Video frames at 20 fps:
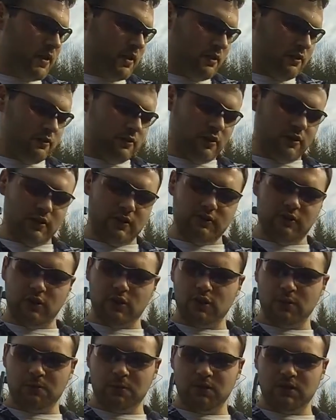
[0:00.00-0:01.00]
so let's load
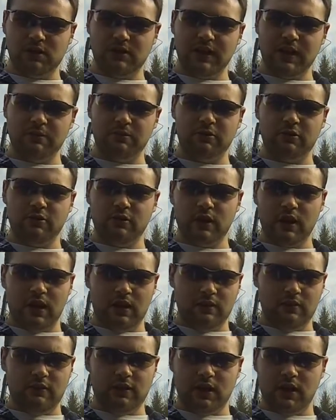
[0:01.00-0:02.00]
them into clips
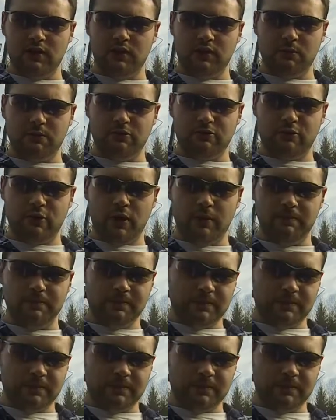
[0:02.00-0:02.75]
and see how they perform.